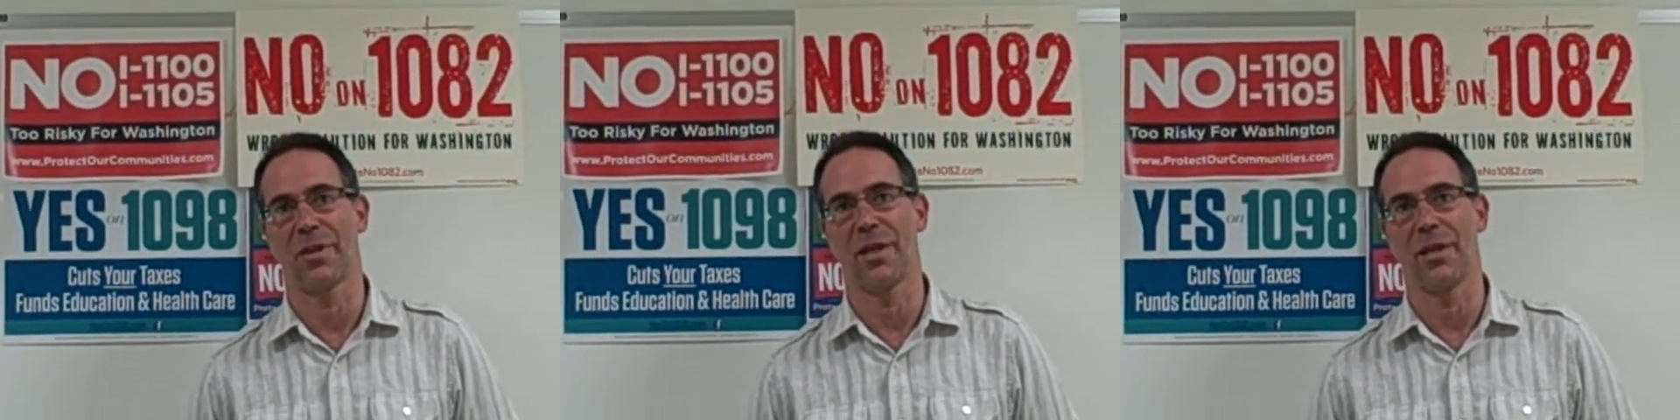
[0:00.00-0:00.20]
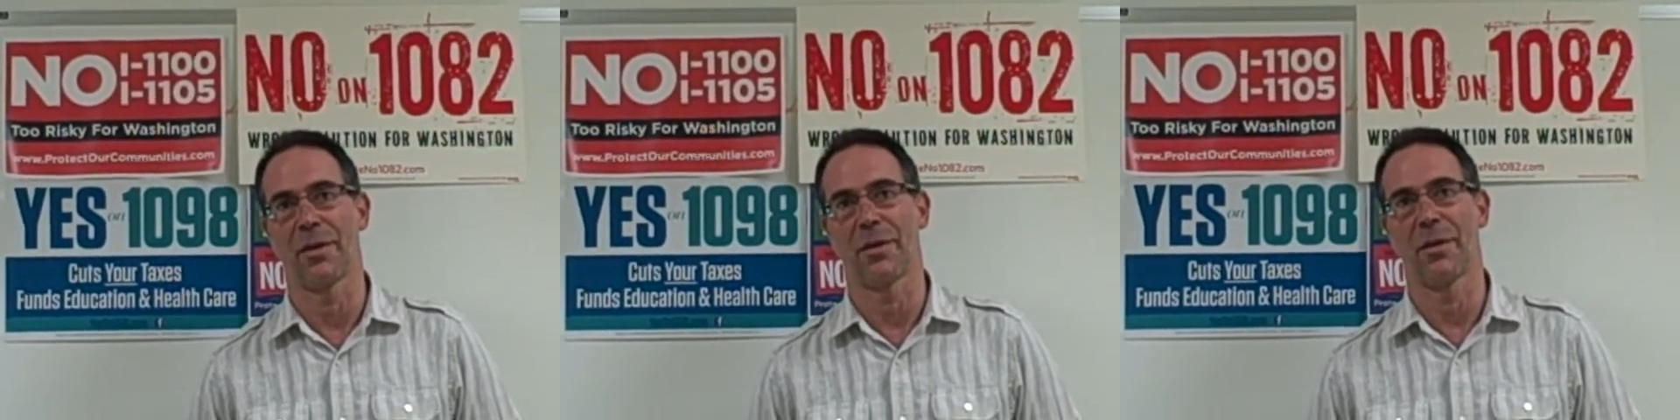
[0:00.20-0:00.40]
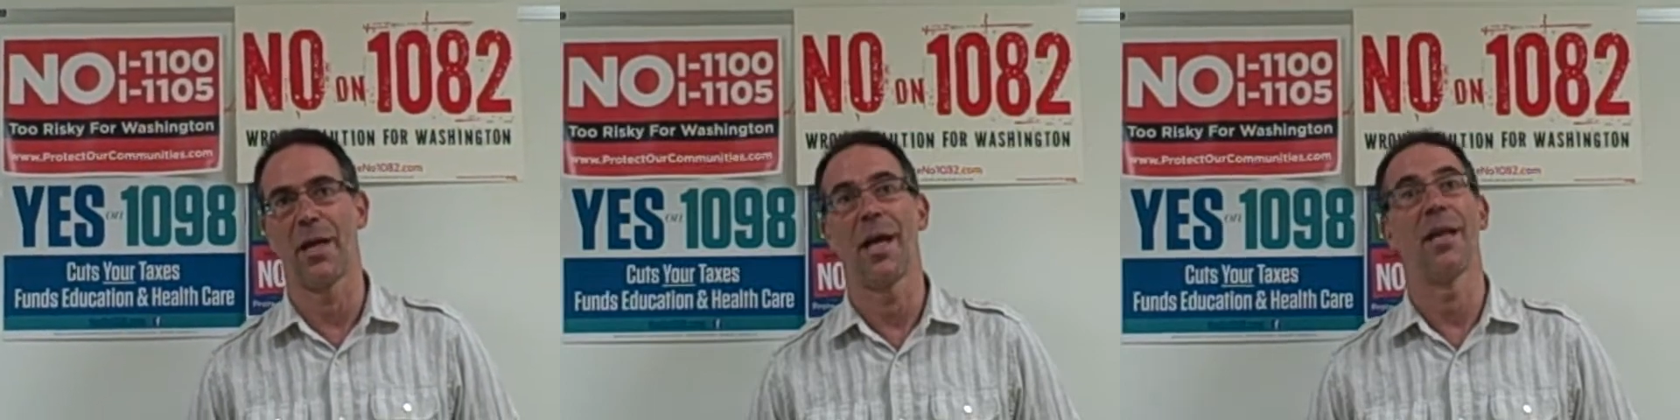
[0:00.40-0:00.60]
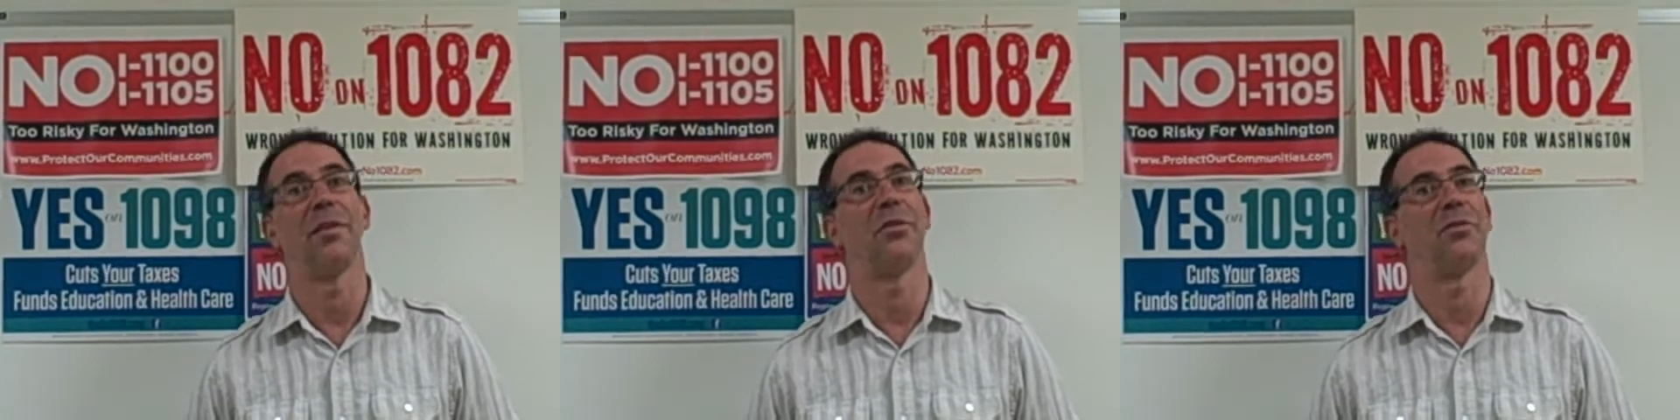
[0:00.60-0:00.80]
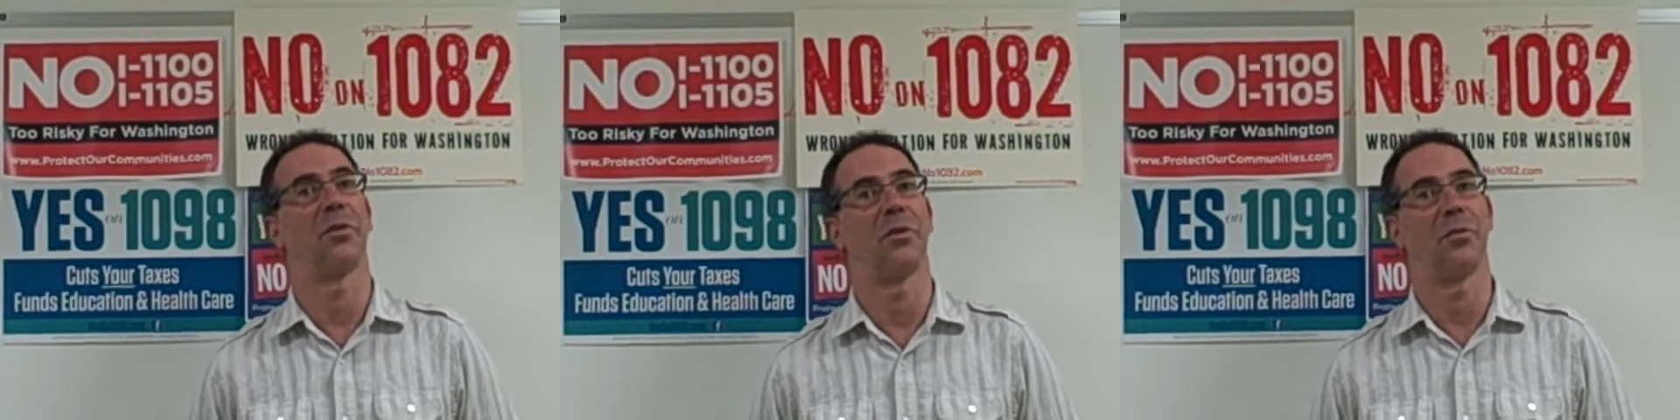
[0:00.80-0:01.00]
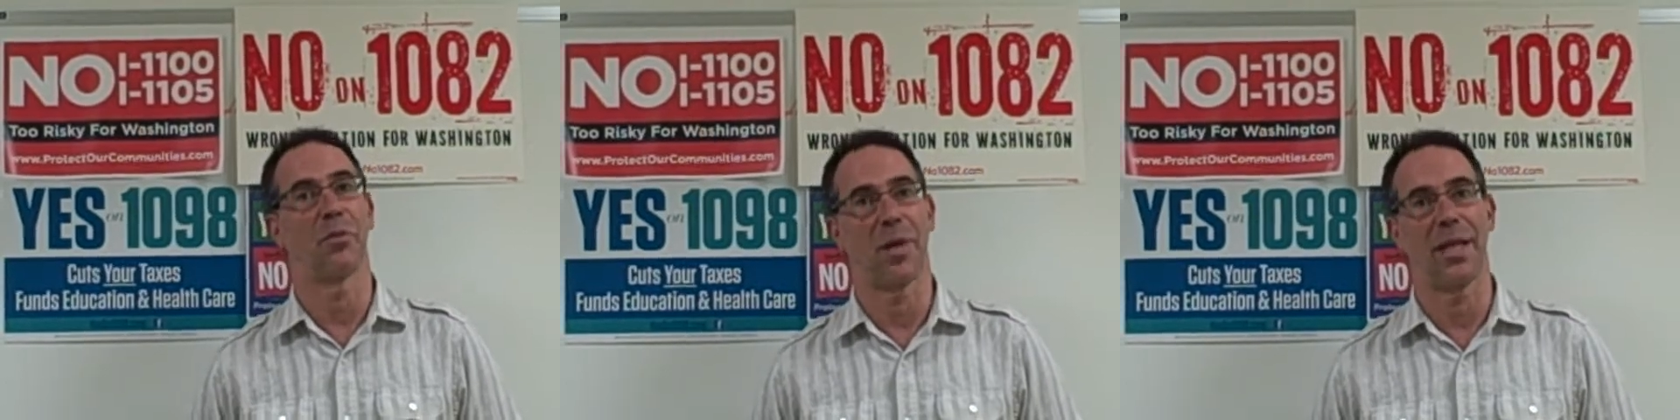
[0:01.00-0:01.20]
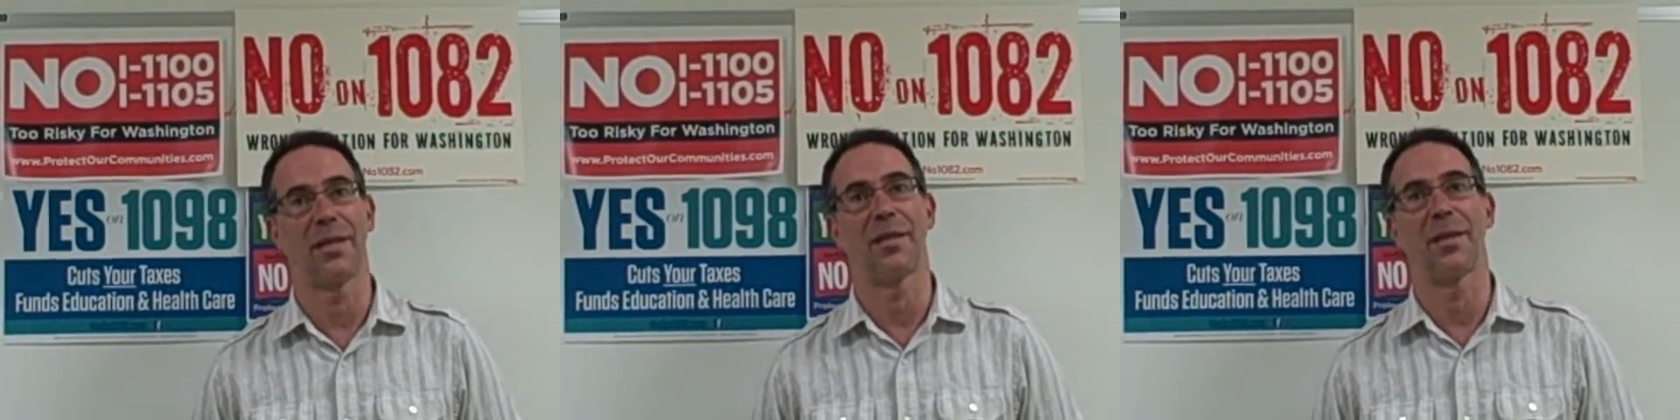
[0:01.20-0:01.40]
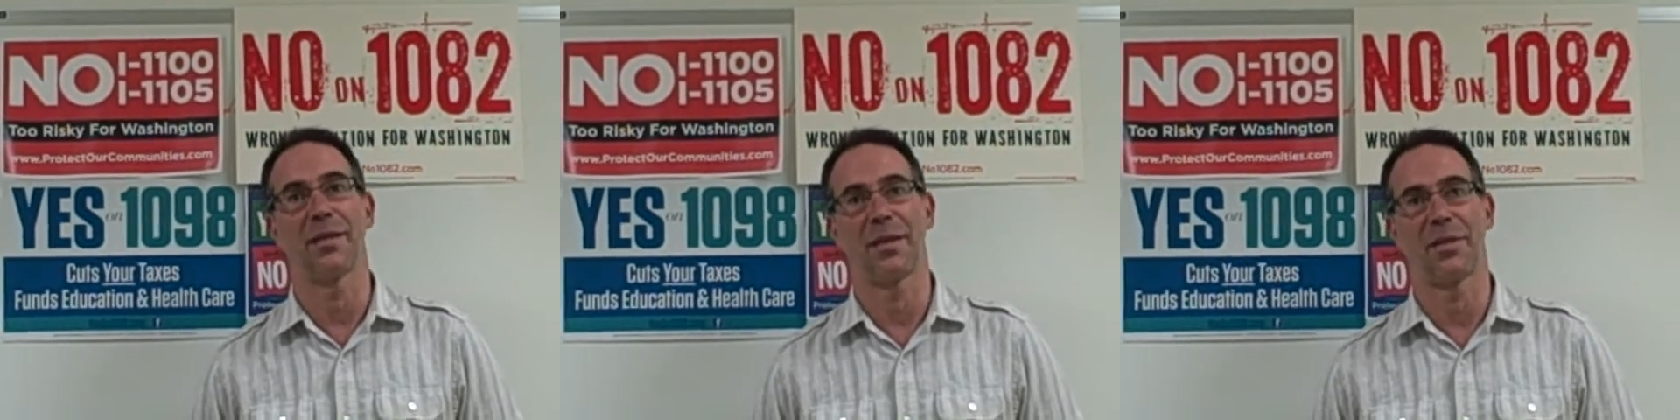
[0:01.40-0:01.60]
year. There's a great
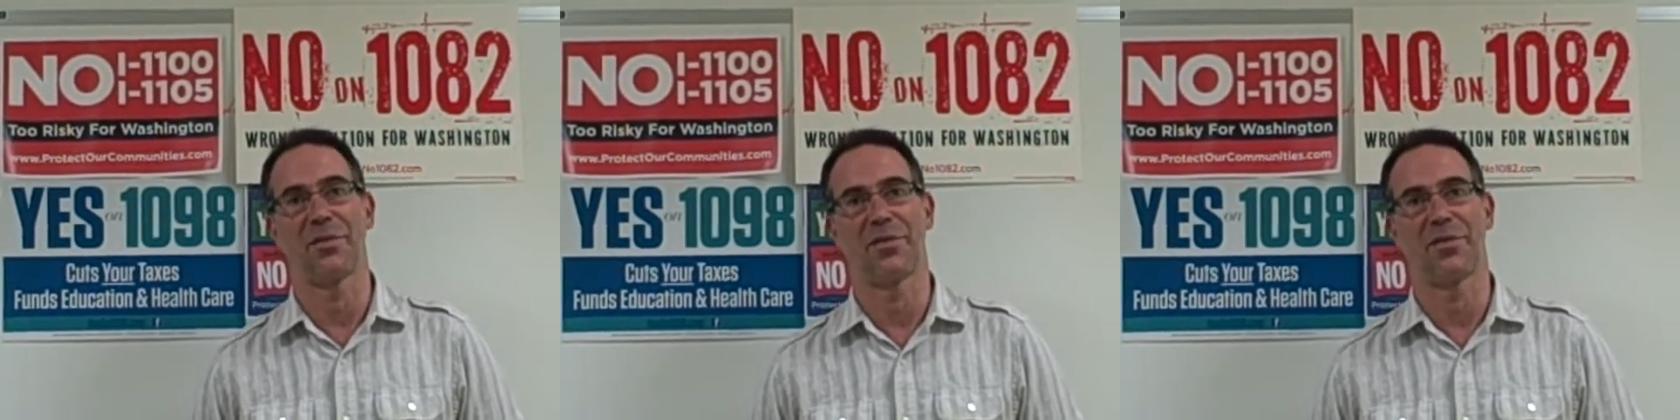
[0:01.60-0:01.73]
deal at